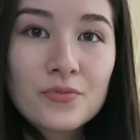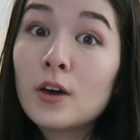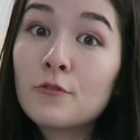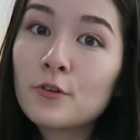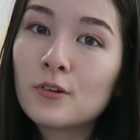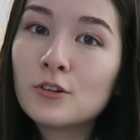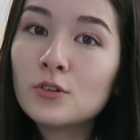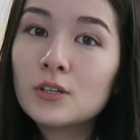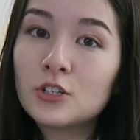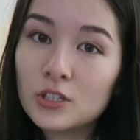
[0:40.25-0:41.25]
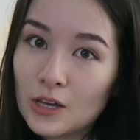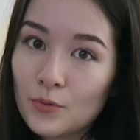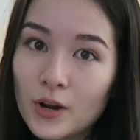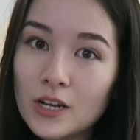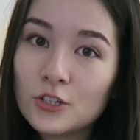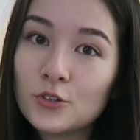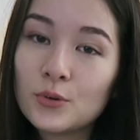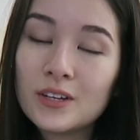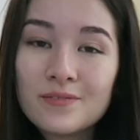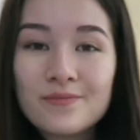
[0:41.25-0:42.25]
So without further ado, let's just get right
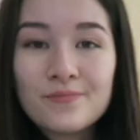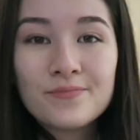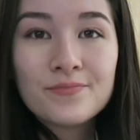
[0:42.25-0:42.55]
into it.